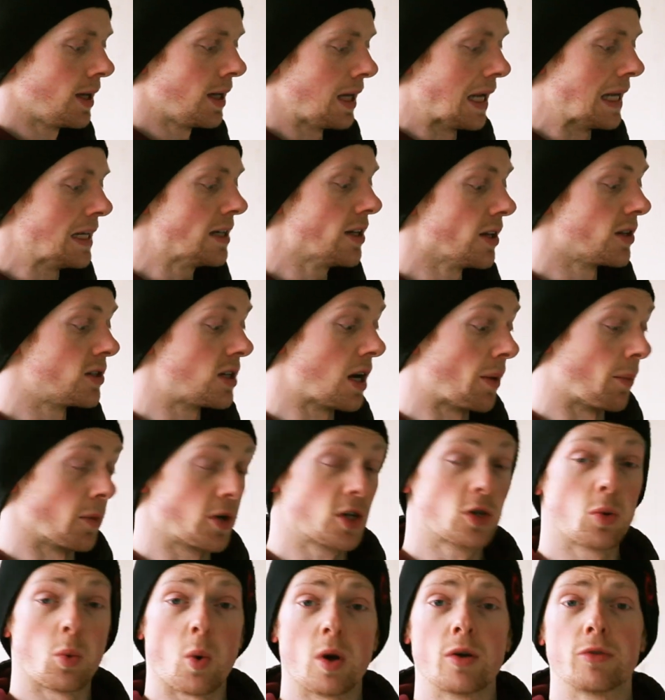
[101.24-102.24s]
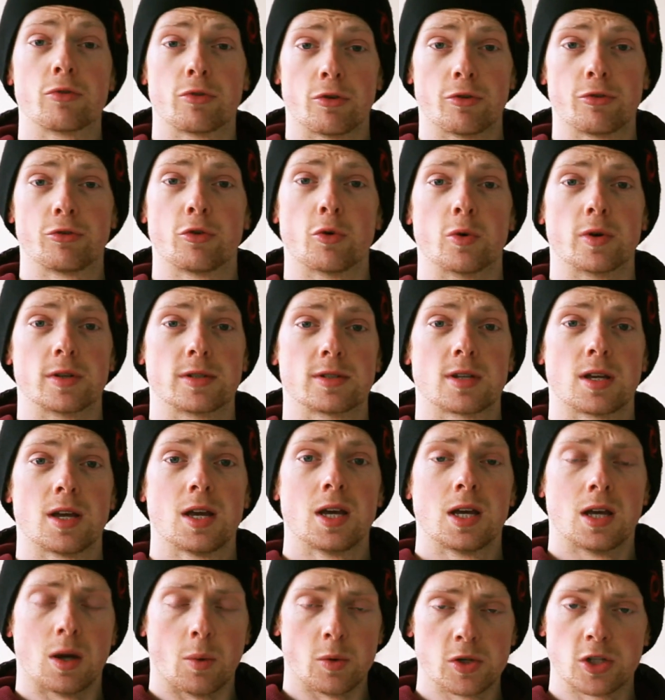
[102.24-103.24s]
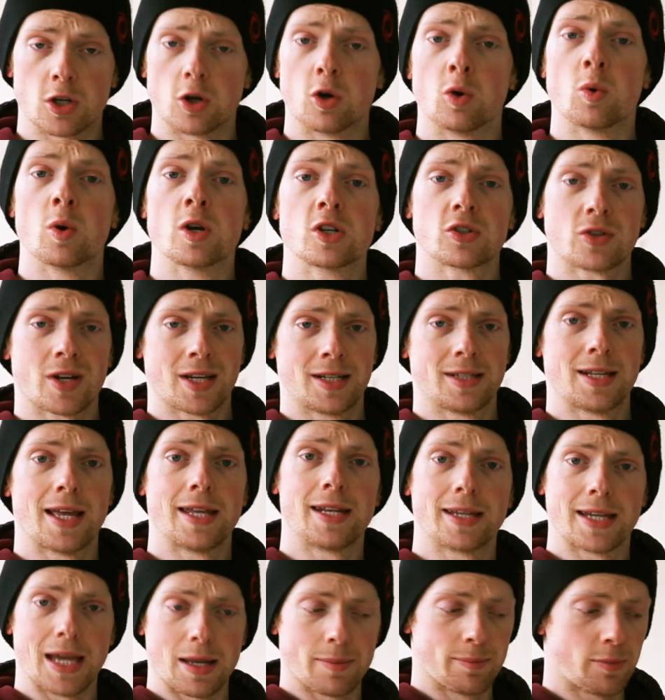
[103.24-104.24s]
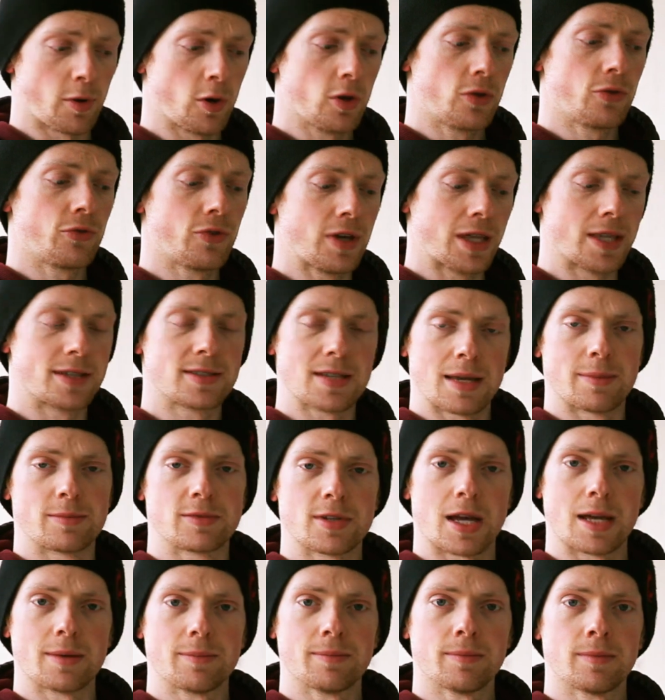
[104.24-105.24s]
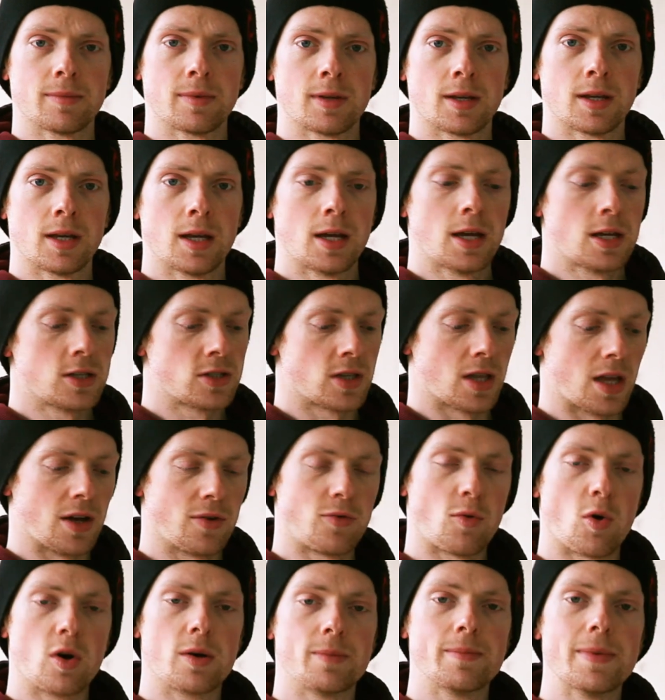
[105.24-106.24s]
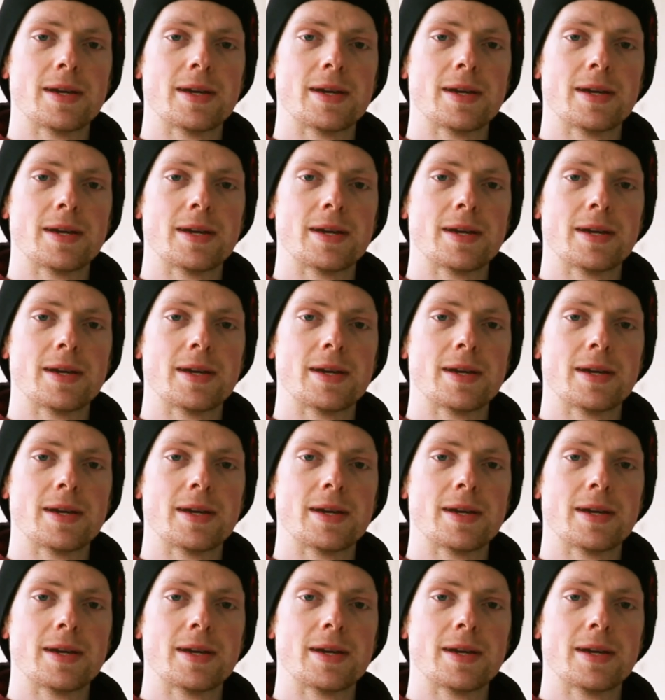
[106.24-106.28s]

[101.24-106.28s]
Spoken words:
into the jump with just 1 foot forwards. And we should always try and land again both feet at the same time so that if one